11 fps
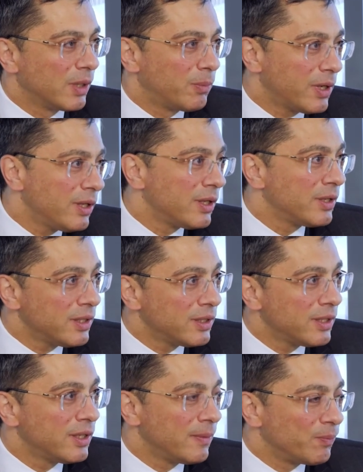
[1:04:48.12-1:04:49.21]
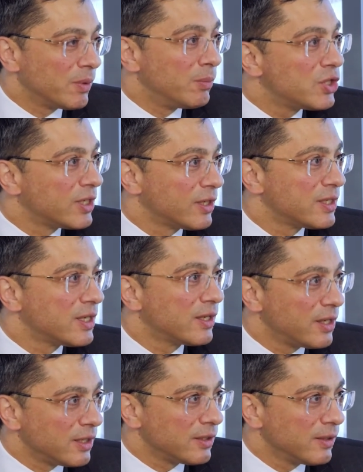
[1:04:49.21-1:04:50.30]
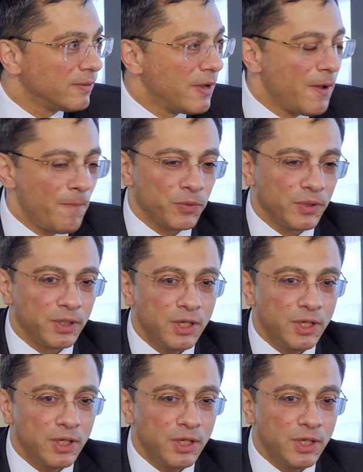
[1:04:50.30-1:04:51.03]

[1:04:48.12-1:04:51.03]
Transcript: You've been a competitive sportsman, and you know how